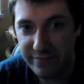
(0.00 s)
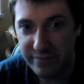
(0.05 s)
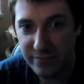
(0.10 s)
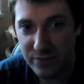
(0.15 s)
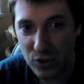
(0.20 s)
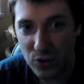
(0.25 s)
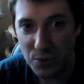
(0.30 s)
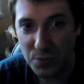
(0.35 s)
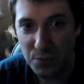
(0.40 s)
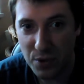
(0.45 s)

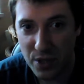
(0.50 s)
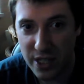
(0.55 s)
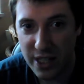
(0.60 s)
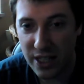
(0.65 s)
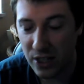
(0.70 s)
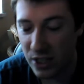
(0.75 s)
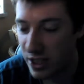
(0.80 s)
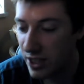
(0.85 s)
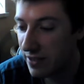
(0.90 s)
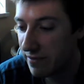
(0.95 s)
Doing pretty
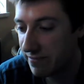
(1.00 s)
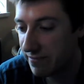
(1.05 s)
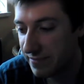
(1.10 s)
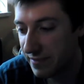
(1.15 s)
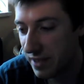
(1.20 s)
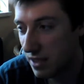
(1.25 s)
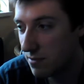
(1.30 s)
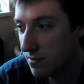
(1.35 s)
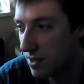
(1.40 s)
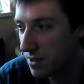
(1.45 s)
good.
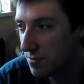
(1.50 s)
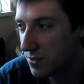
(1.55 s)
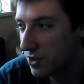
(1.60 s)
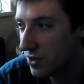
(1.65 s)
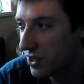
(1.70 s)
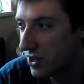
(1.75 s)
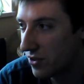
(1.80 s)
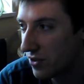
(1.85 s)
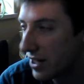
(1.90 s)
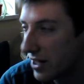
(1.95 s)
I'm
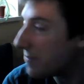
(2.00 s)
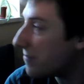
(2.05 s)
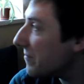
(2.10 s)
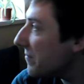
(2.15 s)
doing alright.